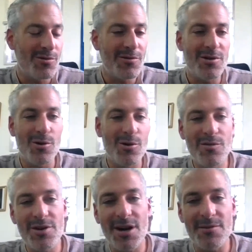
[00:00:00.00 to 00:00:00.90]
for
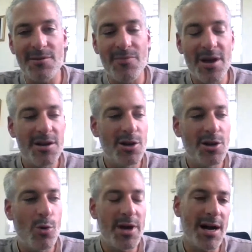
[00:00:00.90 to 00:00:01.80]
overnight.
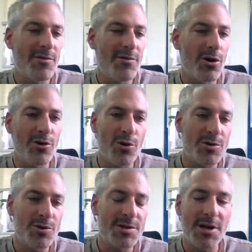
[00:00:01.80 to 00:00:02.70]
We have all
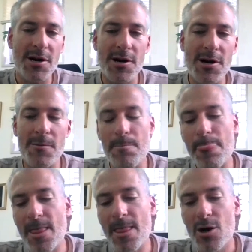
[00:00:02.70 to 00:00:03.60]
those.
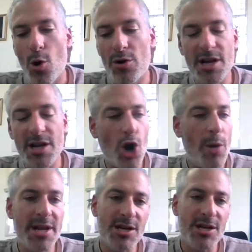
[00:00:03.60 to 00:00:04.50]
Or the
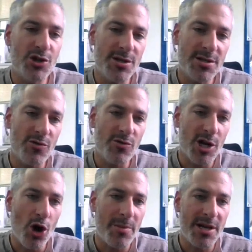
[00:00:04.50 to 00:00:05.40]
accommodations, the great
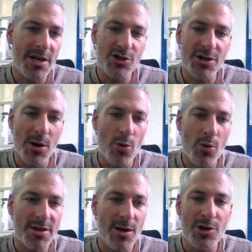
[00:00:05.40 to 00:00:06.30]
accommodation
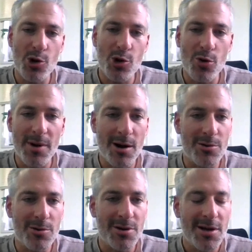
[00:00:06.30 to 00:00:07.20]
network that we know
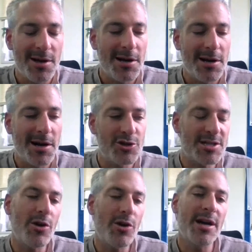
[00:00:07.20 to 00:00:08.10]
about.
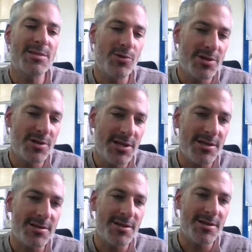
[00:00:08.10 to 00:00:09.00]
Just our
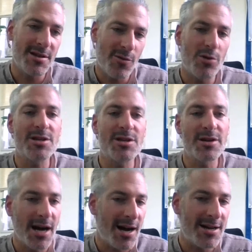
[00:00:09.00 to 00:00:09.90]
expertise. And of course, our
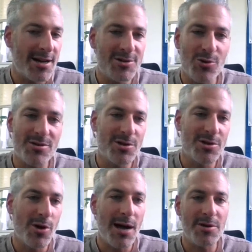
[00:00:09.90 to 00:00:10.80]
guides who are
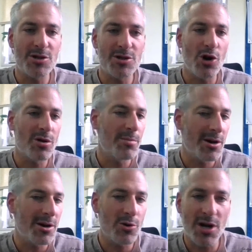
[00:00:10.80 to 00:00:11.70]
so happy to talk
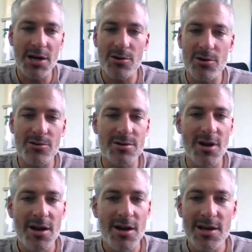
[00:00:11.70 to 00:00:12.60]
about Hokkaido's
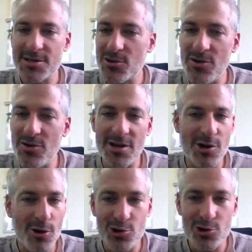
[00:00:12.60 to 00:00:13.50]
history and
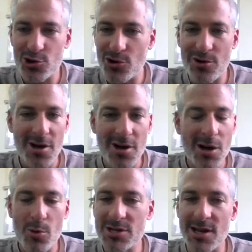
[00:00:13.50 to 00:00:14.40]
culture
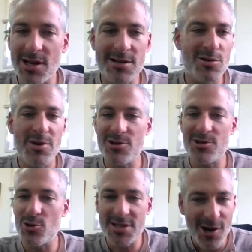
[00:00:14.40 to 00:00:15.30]
and what it's like to be a
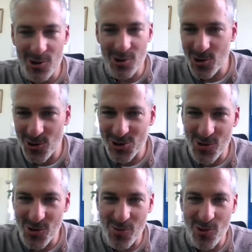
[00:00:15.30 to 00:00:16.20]

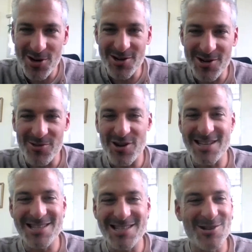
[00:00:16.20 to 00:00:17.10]
dosanko, born and
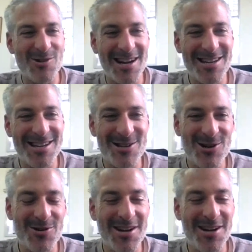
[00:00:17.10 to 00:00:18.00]
raised in
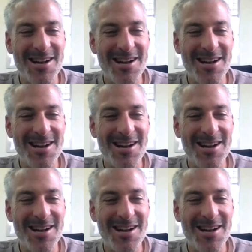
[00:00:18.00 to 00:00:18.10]
Hokkaido,